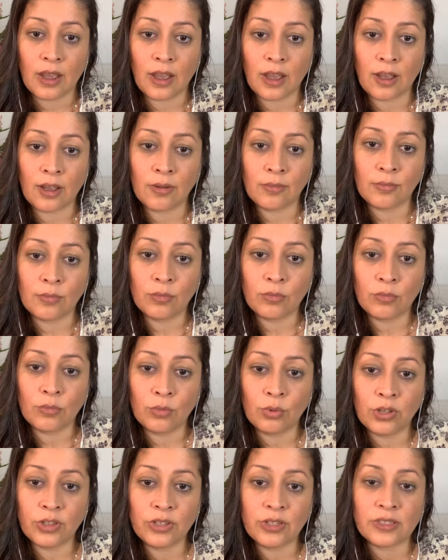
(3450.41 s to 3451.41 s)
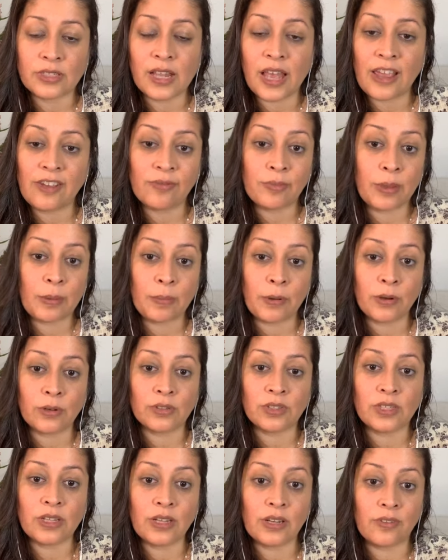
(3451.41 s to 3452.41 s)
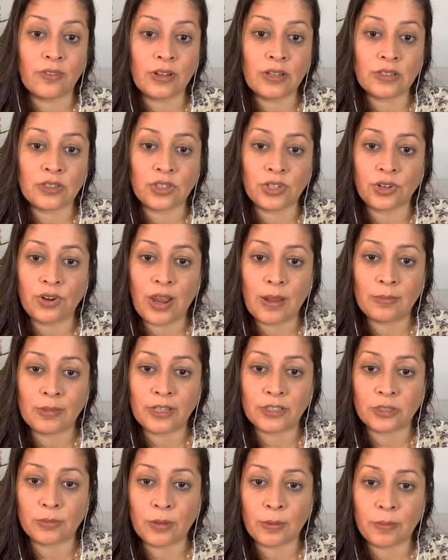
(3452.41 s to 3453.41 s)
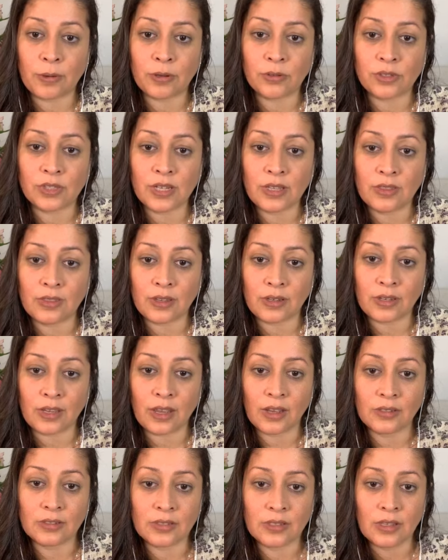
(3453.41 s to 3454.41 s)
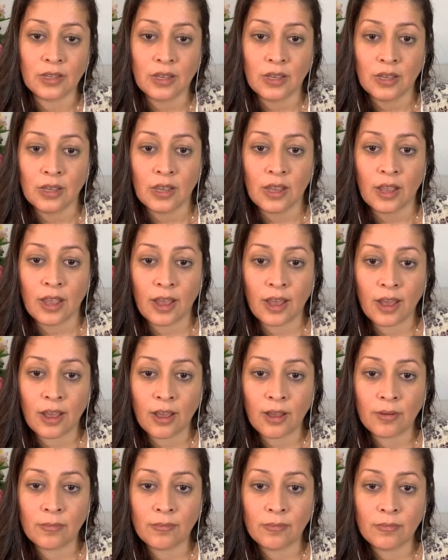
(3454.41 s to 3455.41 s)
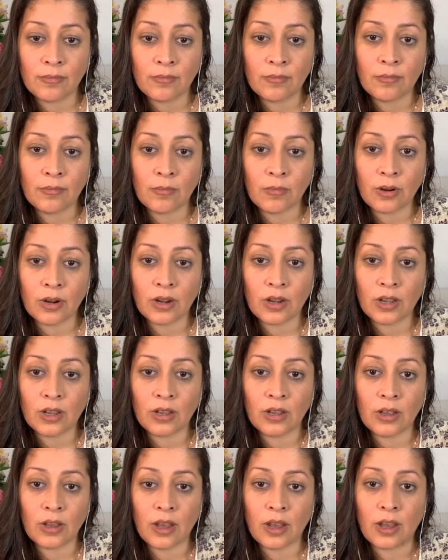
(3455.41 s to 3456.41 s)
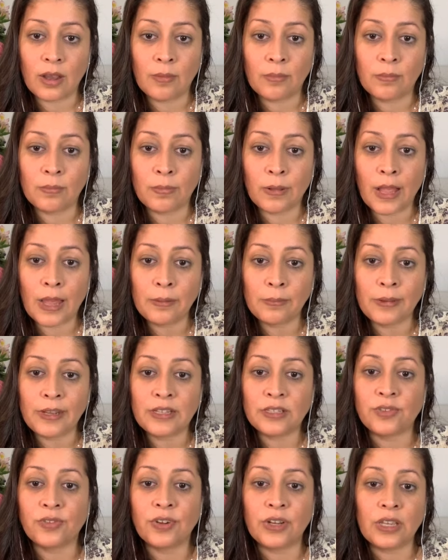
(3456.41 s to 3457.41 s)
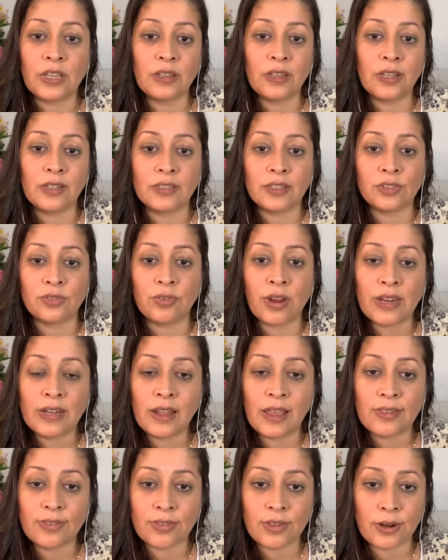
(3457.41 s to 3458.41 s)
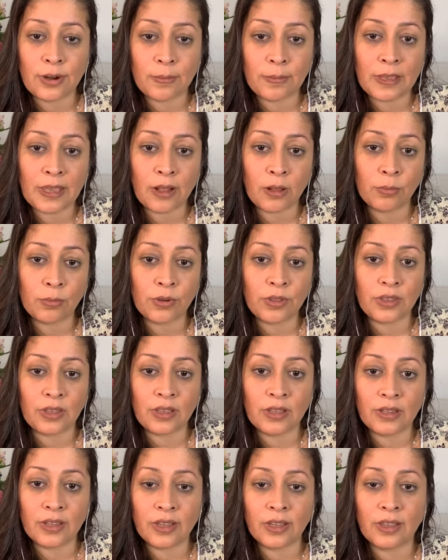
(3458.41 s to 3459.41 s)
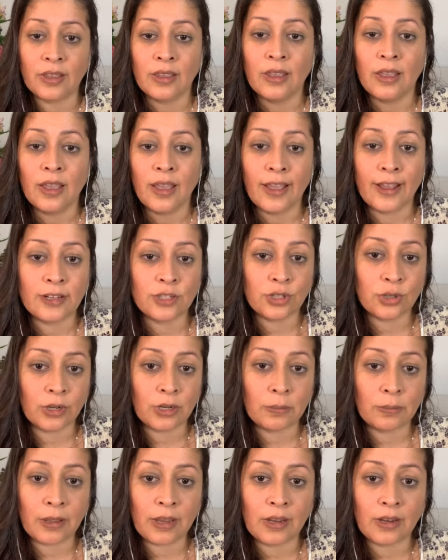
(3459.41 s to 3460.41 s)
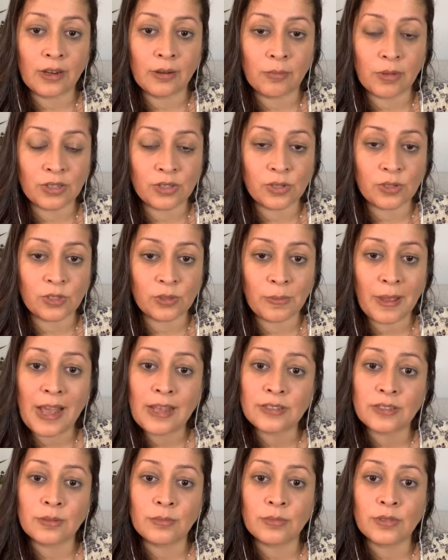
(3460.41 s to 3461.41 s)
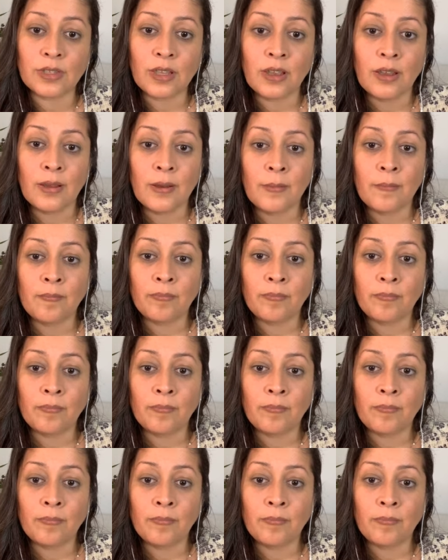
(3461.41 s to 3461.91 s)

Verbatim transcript: Um, will this live be posted? If Instagram lets me post it, then yes. Um, um, plant based for healing does red light therapy help with healing and joint pain and muscle spasms?